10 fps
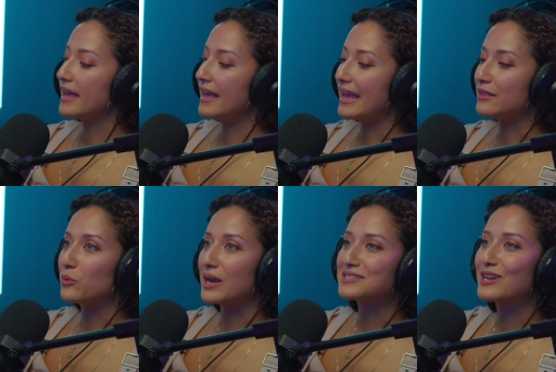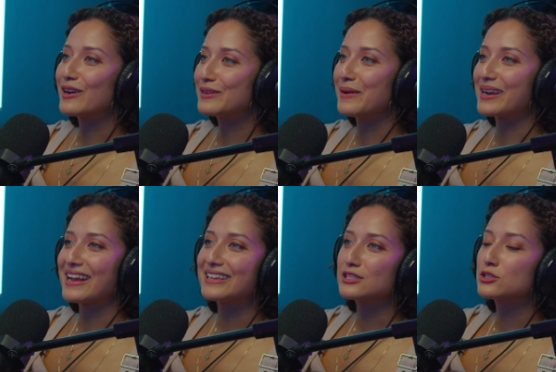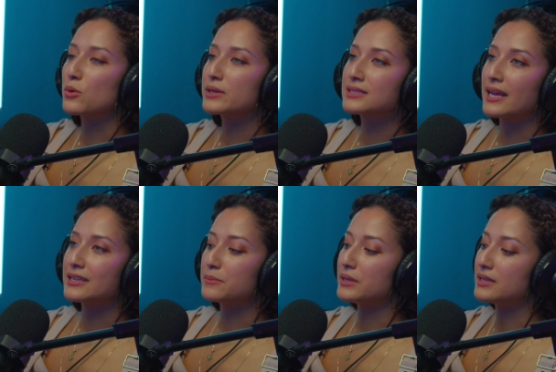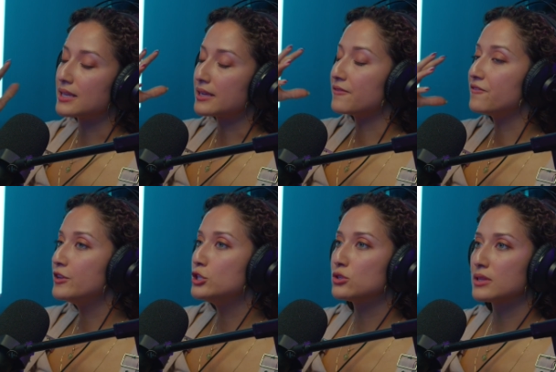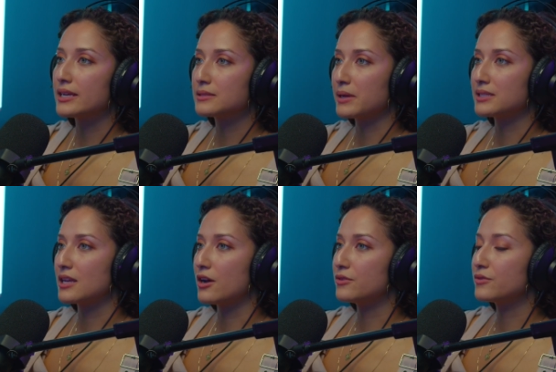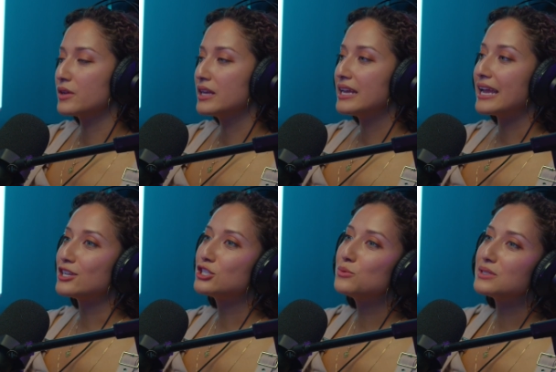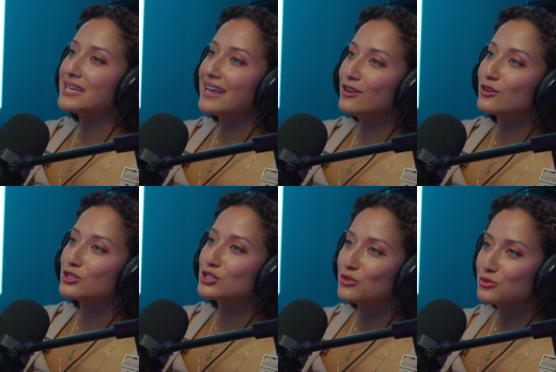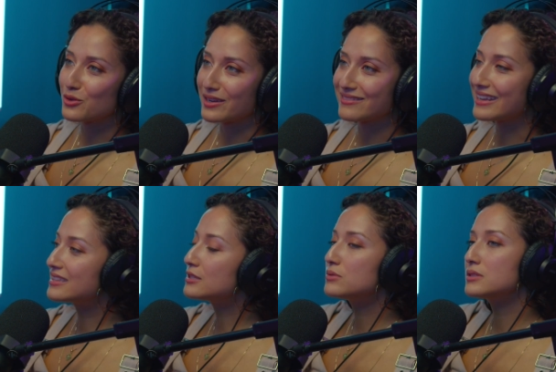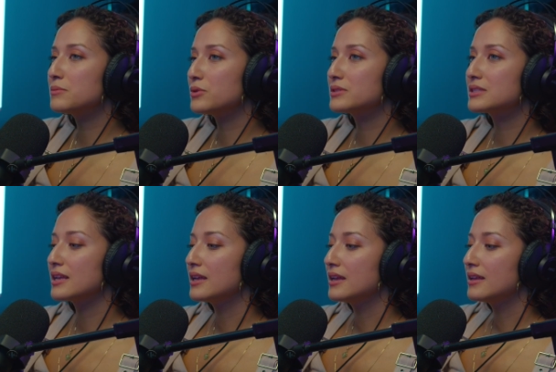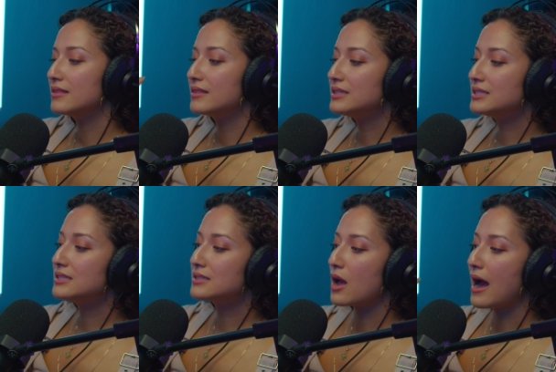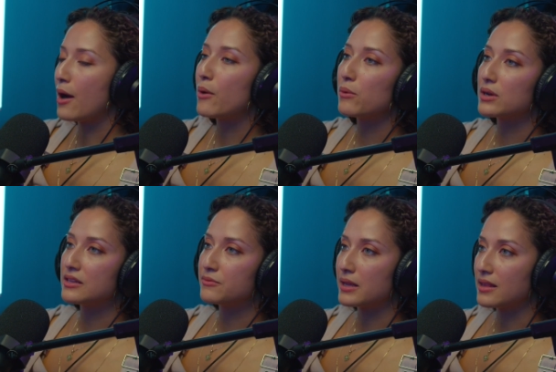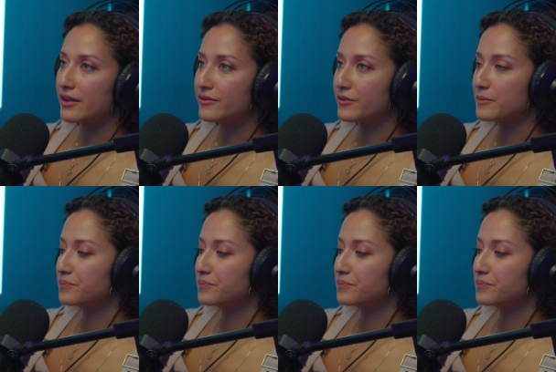And when I talk about it, I get so excited because I could visualize myself. Yeah. And she would take her children. This is how I want to live my life.